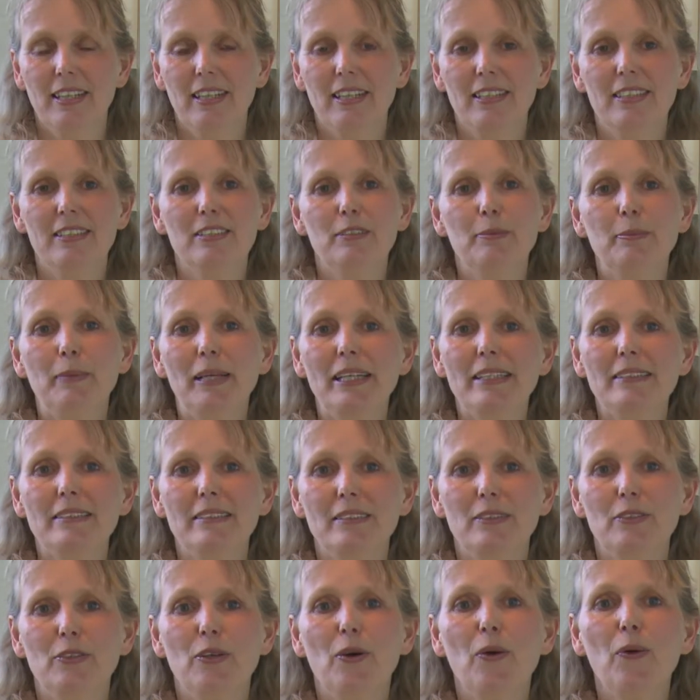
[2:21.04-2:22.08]
This makes
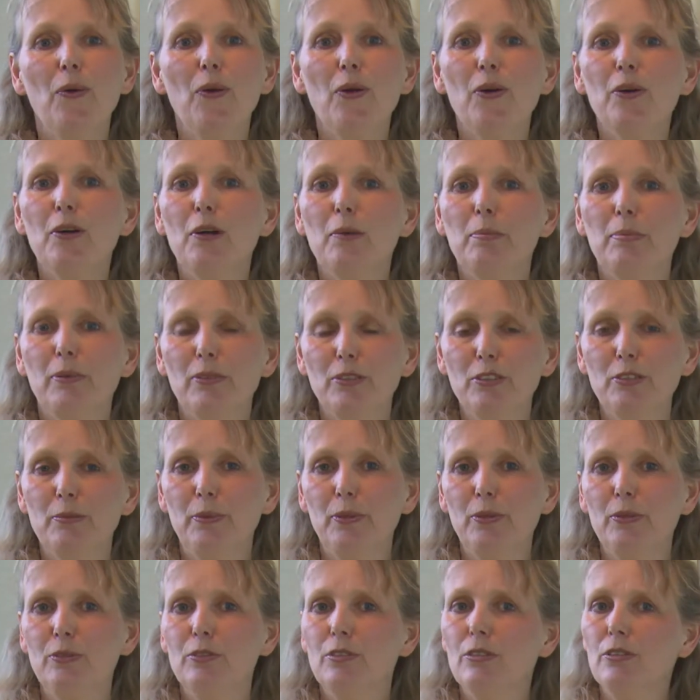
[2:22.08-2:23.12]
it no longer
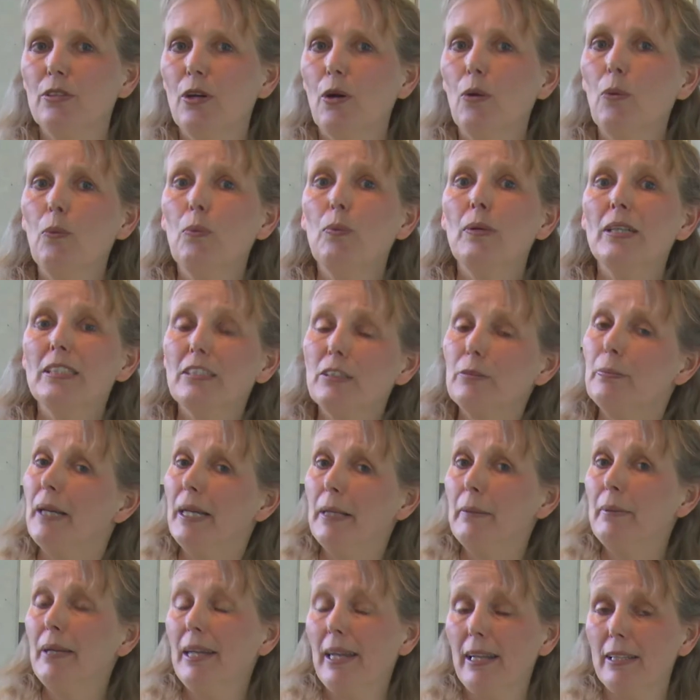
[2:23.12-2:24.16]
possible to know which
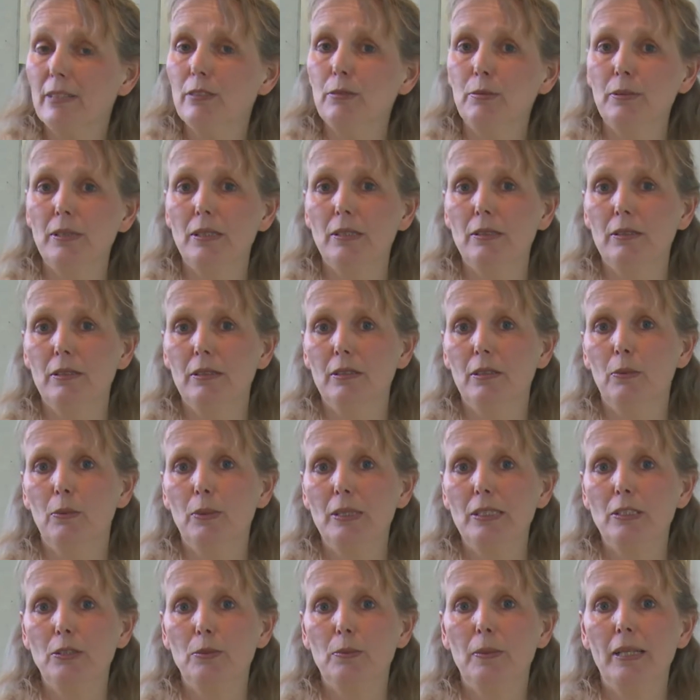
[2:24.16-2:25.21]
baby has
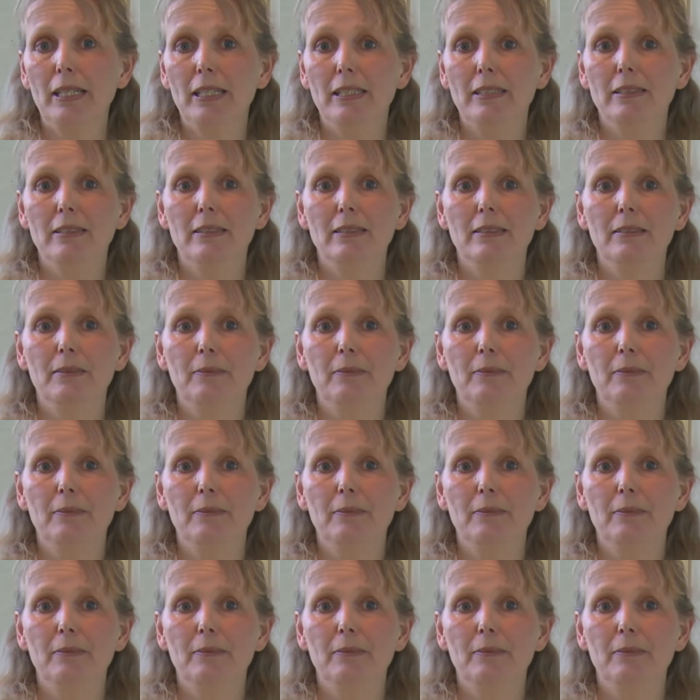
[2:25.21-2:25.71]
which weight.